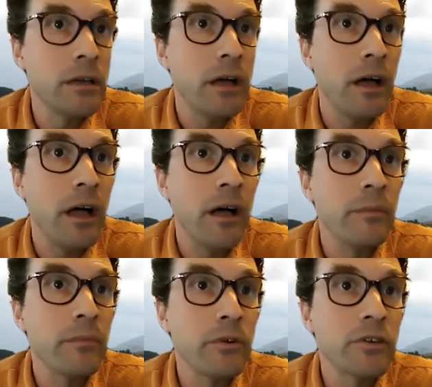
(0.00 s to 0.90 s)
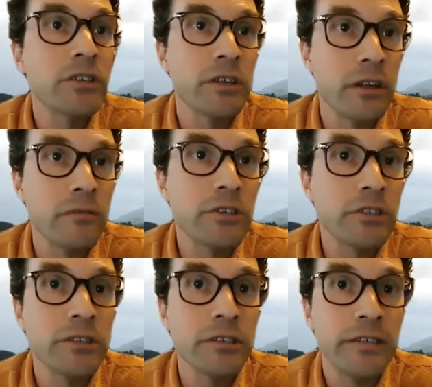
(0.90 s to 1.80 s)
um, which is which
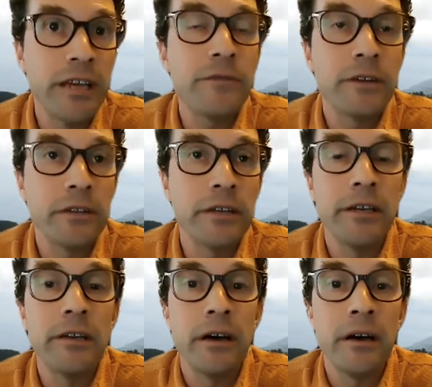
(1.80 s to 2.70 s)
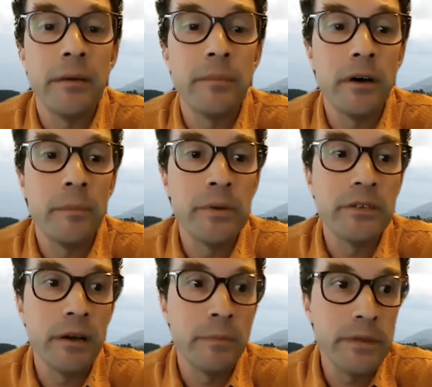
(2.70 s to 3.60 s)
is definitely um,
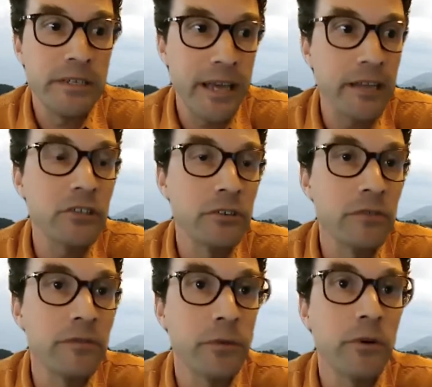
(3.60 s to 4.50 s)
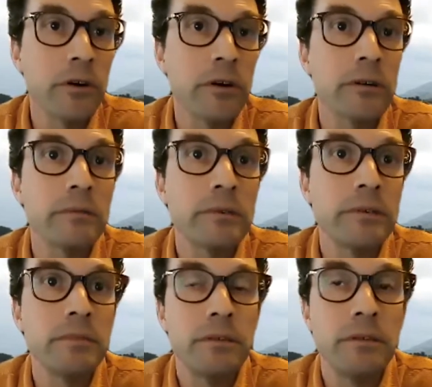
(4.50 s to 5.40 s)
a, potential for
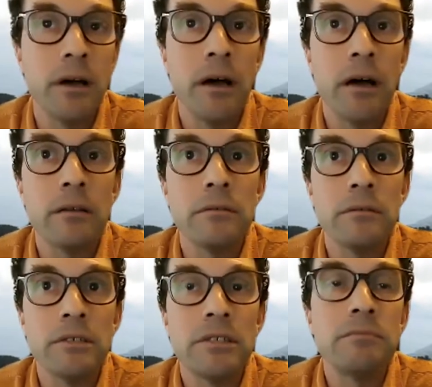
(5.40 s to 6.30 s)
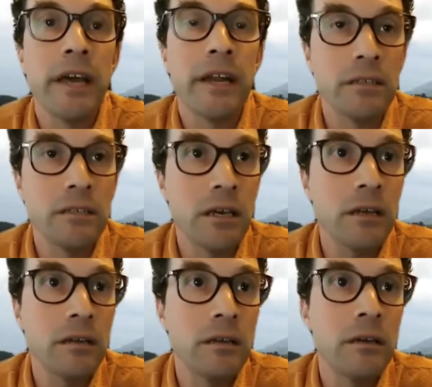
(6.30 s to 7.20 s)
uh, getting sick.
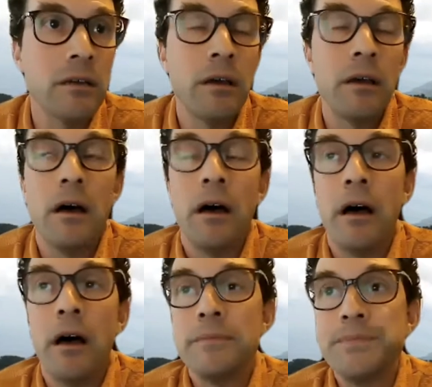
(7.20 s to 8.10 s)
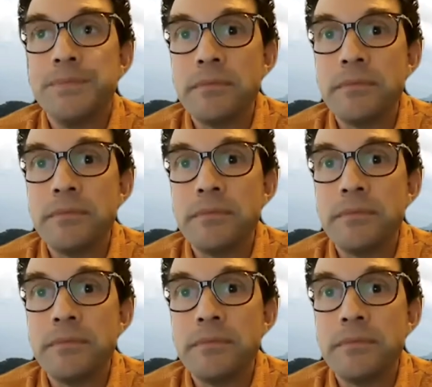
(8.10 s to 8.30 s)
Um,